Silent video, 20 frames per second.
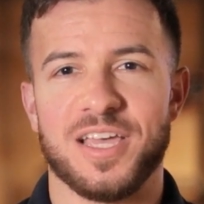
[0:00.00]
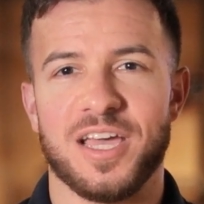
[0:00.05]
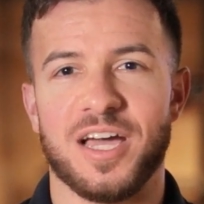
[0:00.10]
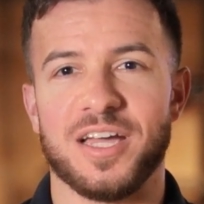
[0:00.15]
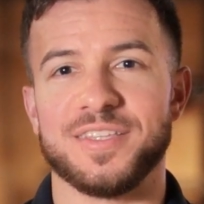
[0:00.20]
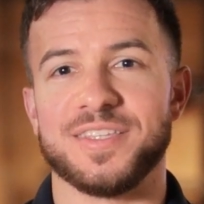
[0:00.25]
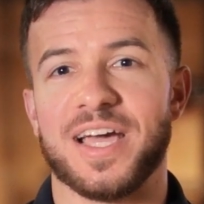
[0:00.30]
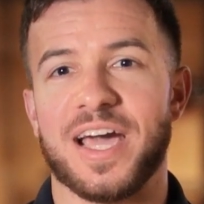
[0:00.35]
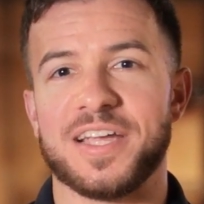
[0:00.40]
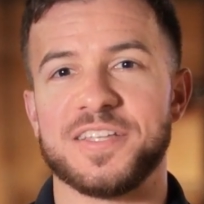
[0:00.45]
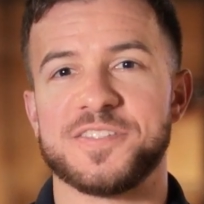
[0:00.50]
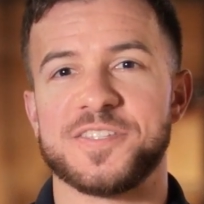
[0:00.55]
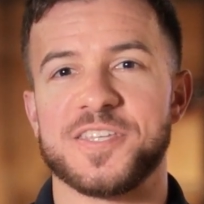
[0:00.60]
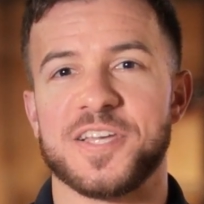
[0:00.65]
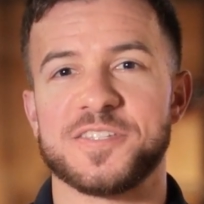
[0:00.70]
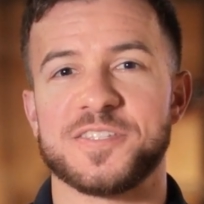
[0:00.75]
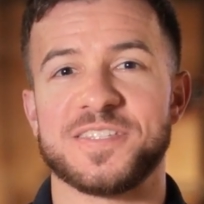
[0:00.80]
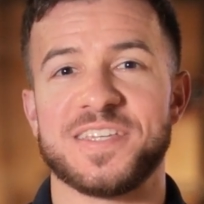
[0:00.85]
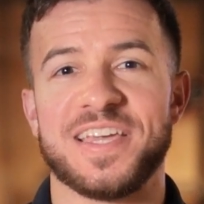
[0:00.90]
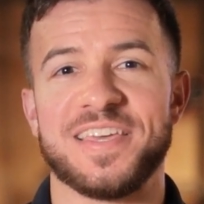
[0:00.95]
a
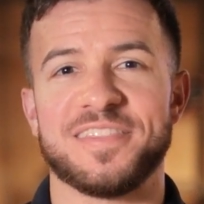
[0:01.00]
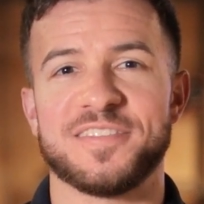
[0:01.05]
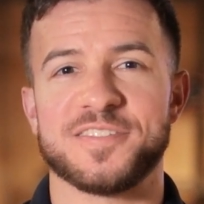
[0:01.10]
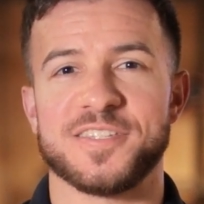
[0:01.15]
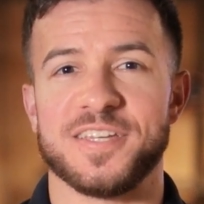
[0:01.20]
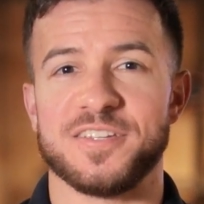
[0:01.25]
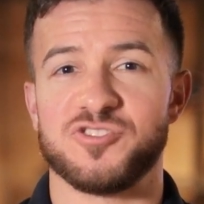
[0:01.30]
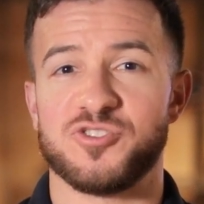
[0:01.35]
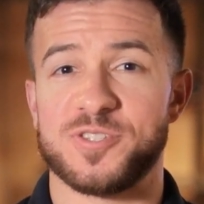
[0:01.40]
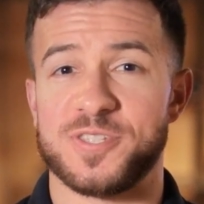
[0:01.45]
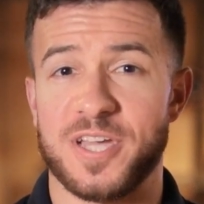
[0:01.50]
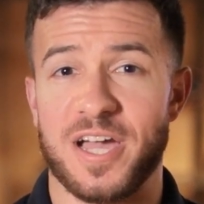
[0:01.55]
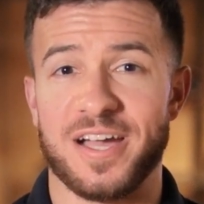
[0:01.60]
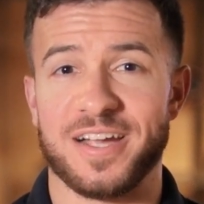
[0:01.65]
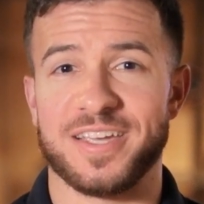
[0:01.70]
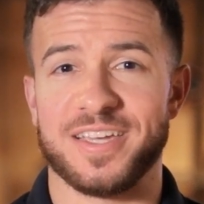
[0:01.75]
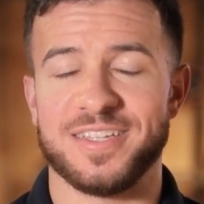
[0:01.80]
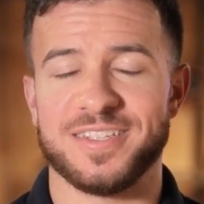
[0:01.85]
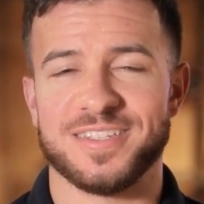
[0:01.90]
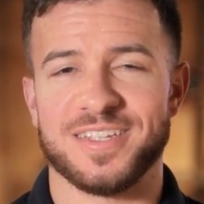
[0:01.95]
9/16 inch
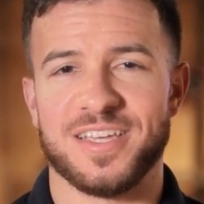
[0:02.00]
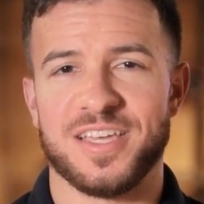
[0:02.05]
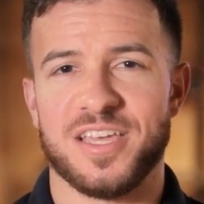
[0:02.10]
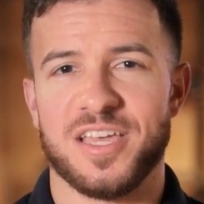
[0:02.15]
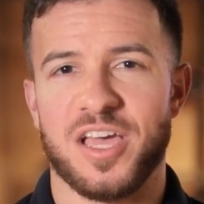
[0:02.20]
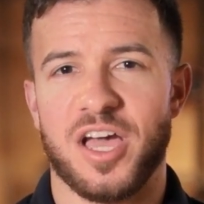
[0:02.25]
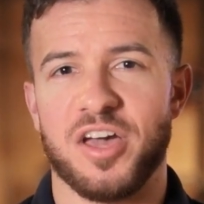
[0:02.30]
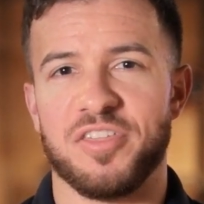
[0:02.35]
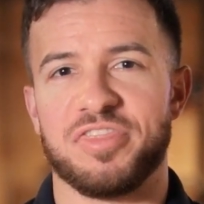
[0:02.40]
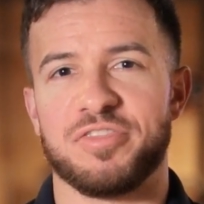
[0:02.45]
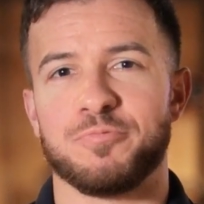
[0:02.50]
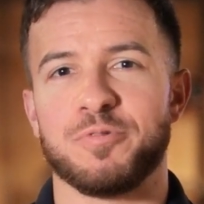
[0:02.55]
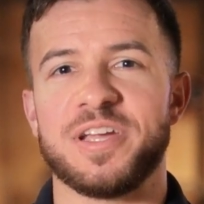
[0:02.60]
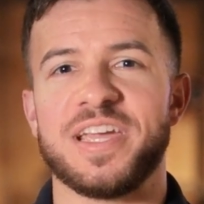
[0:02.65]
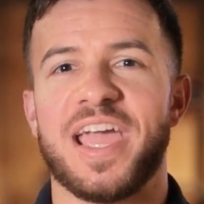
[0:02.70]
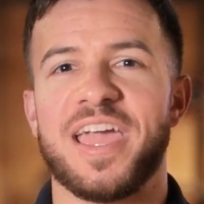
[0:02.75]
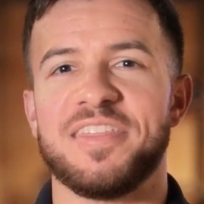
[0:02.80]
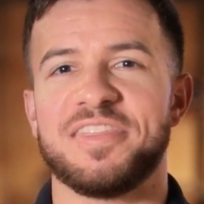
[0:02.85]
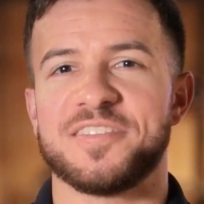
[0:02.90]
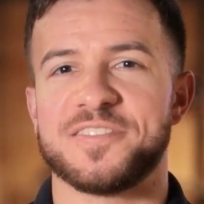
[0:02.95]
socket, a
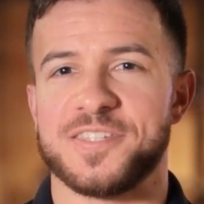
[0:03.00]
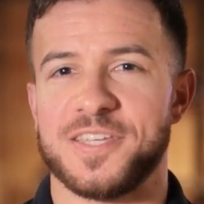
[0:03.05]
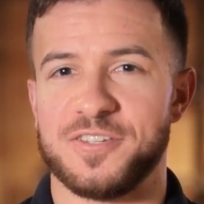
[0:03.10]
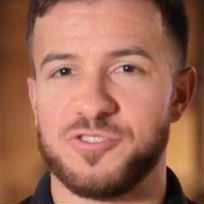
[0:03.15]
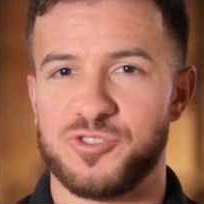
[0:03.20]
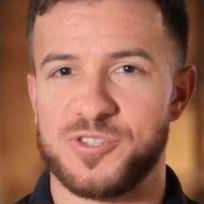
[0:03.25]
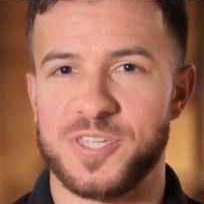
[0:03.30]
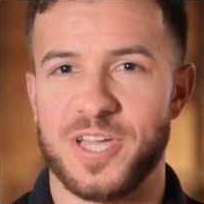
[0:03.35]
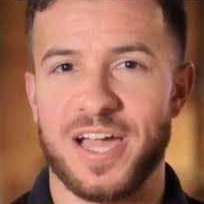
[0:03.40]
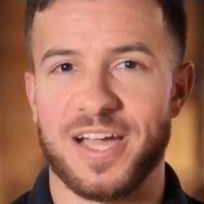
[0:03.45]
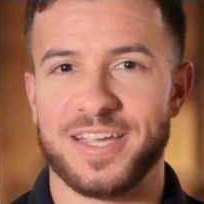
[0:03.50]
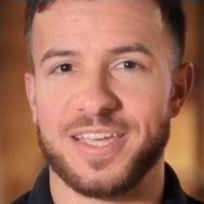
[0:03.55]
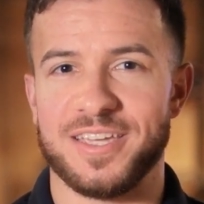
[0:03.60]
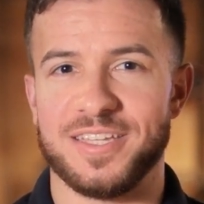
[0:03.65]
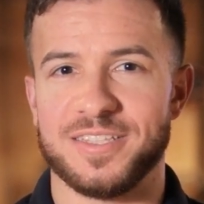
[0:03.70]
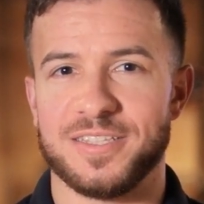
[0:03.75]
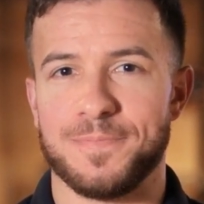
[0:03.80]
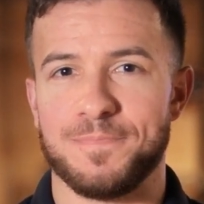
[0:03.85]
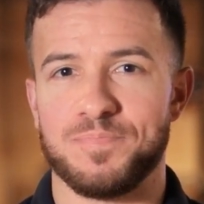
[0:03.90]
3/8 inch socket,